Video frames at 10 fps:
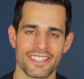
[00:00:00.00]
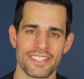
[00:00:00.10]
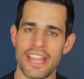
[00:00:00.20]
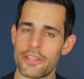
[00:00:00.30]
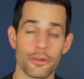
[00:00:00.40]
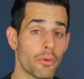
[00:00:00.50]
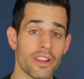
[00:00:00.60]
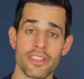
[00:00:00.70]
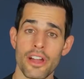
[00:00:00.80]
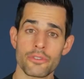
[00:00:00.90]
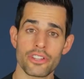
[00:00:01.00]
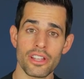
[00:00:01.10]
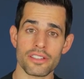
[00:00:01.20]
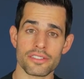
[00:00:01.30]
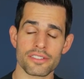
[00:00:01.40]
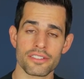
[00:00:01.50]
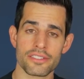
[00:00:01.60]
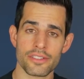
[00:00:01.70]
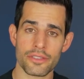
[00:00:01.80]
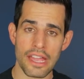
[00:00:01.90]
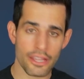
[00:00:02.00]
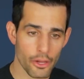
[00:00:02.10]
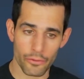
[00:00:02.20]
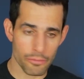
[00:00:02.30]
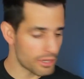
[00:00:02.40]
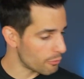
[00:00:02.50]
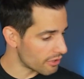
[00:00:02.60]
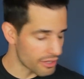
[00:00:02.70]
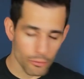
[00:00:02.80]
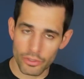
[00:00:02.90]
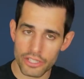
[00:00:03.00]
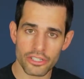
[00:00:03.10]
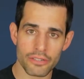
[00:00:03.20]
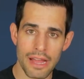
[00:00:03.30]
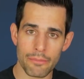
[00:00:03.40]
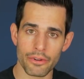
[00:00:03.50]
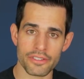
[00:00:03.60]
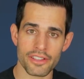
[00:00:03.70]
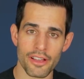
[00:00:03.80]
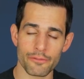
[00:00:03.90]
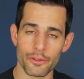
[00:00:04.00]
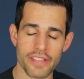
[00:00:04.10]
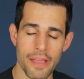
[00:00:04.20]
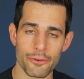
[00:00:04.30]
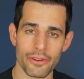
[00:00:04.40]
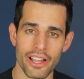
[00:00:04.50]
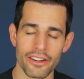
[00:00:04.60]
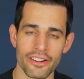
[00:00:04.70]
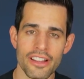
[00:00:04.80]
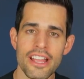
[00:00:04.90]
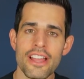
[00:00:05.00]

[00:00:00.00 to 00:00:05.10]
Yeah, you're one of the OGs. So thank you for being yeah. one of the original members, a full-time creator.